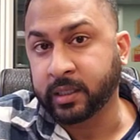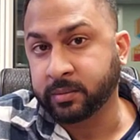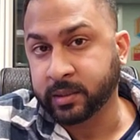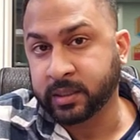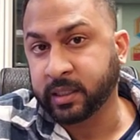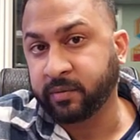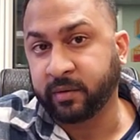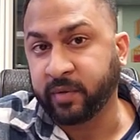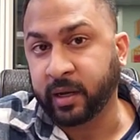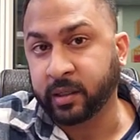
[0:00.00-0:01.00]
a specific
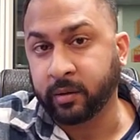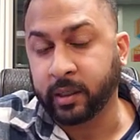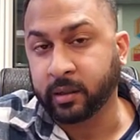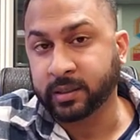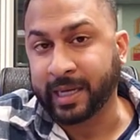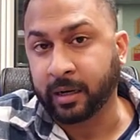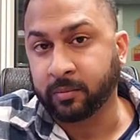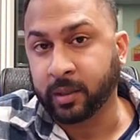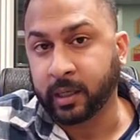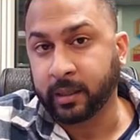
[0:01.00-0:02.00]
value in your scatter
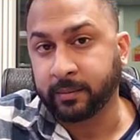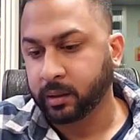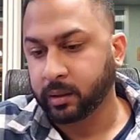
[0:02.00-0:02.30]
plot.